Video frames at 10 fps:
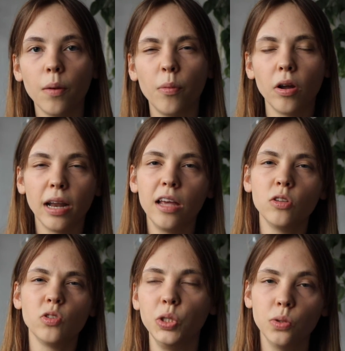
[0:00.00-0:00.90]
but I
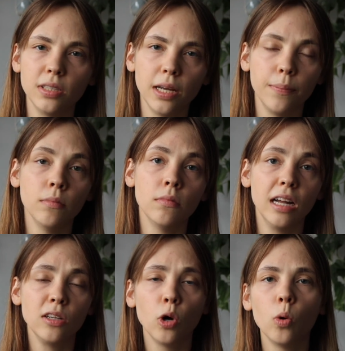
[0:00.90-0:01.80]
also use them
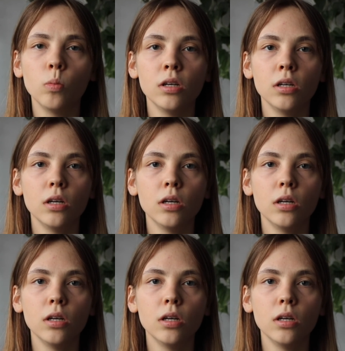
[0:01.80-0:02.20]
at home.